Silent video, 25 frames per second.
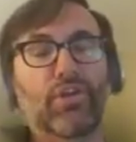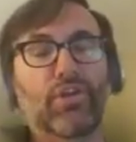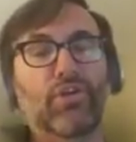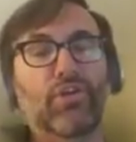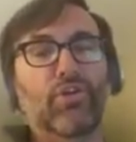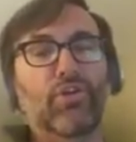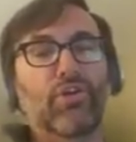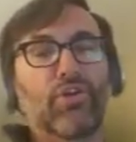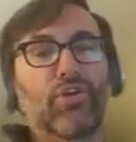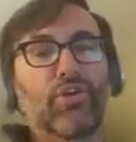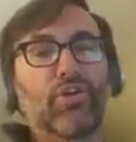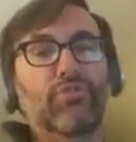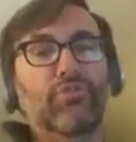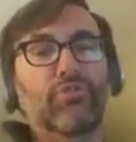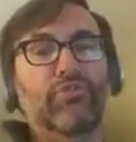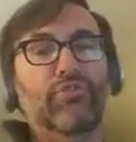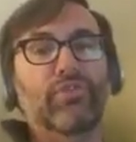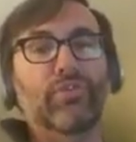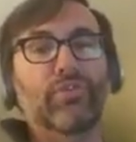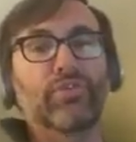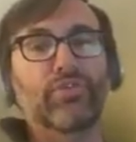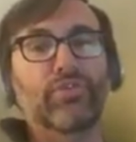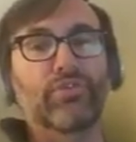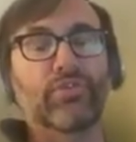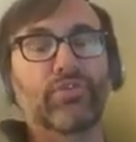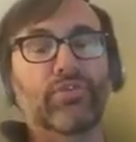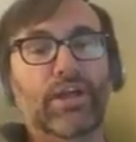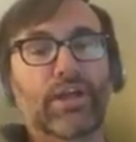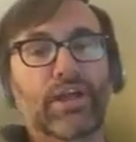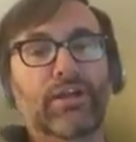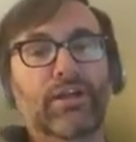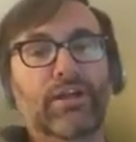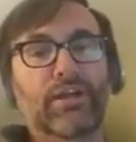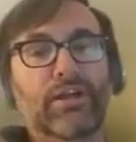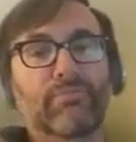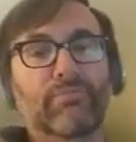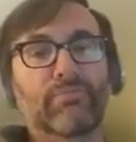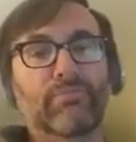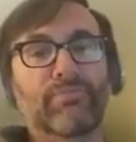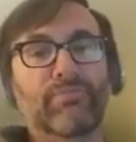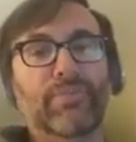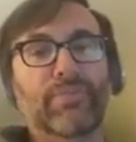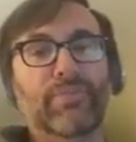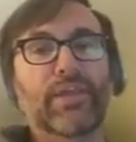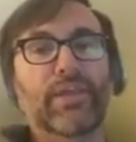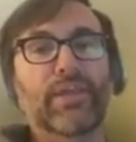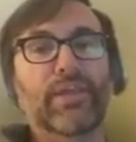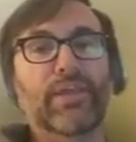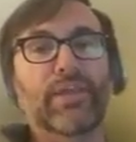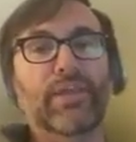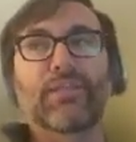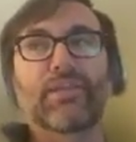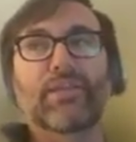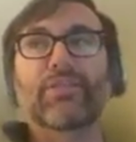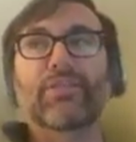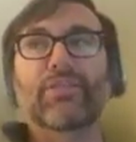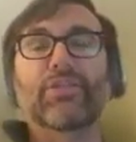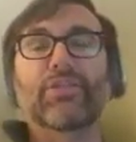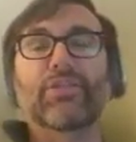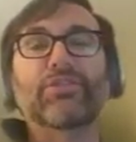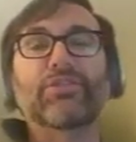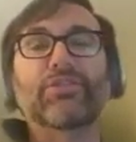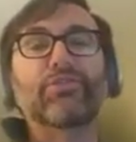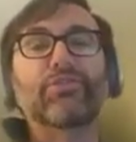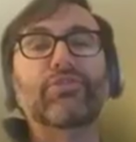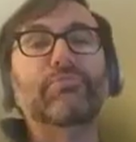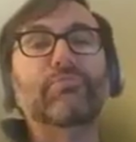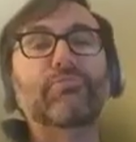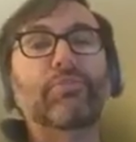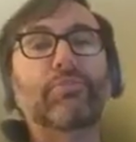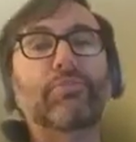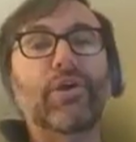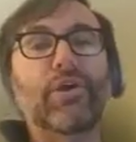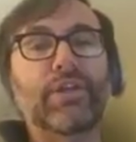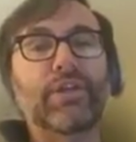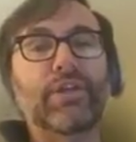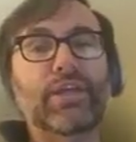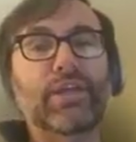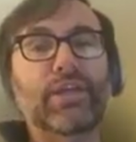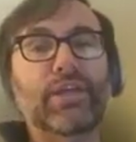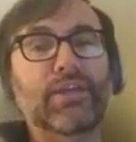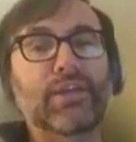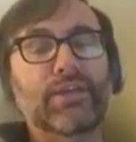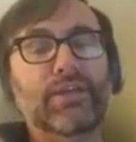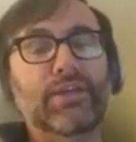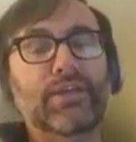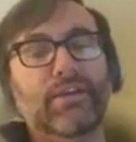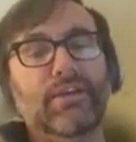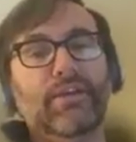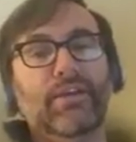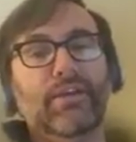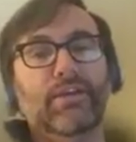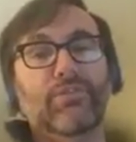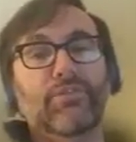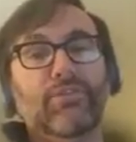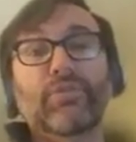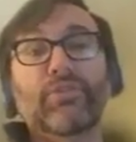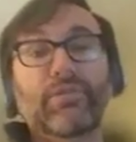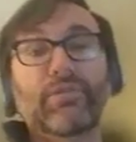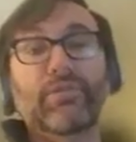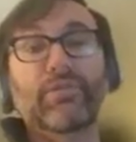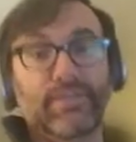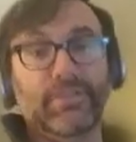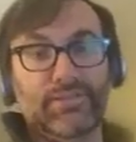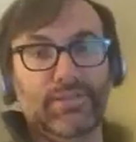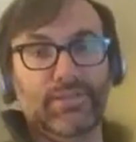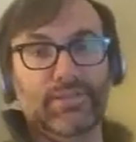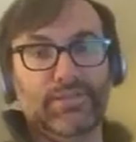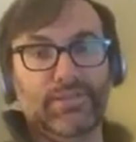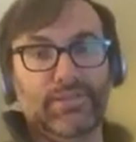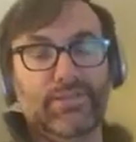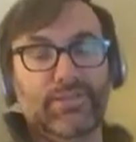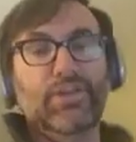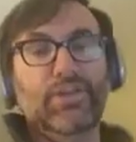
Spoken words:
the third party grievances.